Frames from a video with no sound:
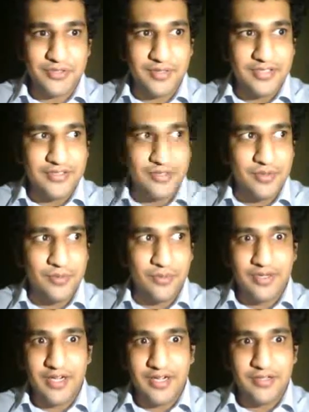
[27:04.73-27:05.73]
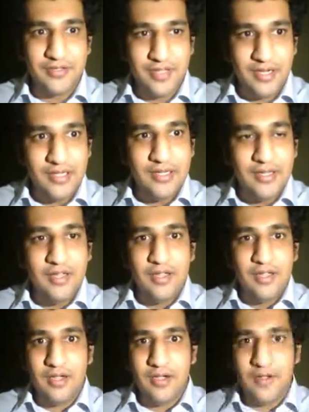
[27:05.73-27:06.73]
Okay, so we won't get into that.
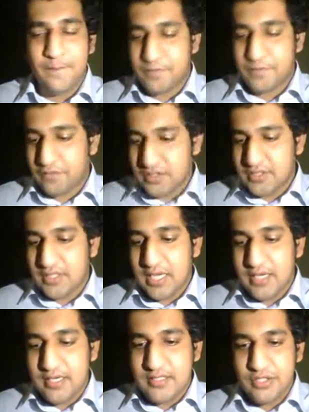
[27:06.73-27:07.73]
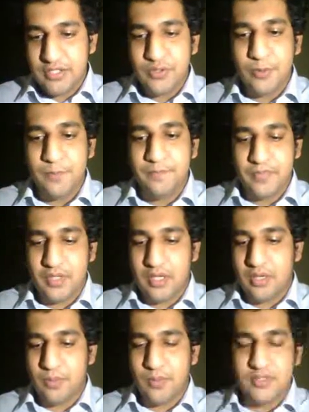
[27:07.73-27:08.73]
Foster-Kennedy syndrome
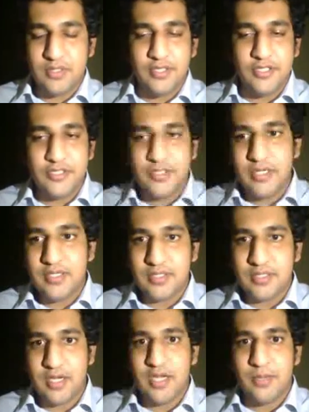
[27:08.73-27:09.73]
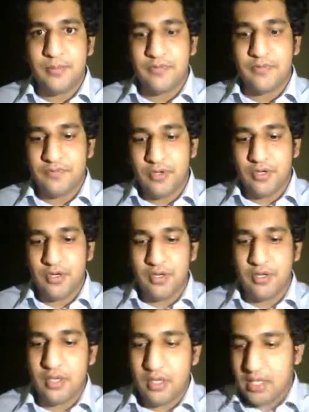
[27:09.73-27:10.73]
was initially described
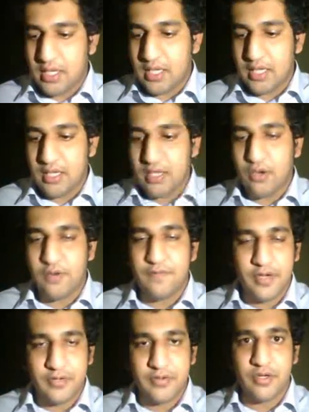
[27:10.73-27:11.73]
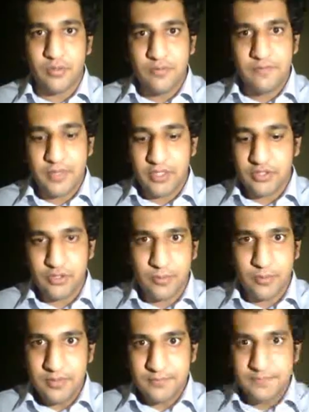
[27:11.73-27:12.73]
for a olfactory groove
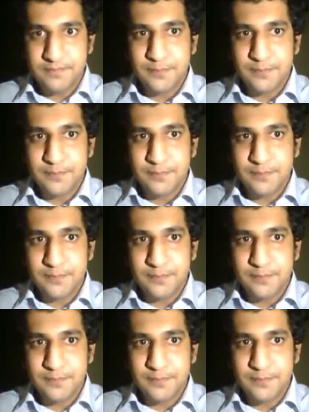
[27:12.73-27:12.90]
meningioma.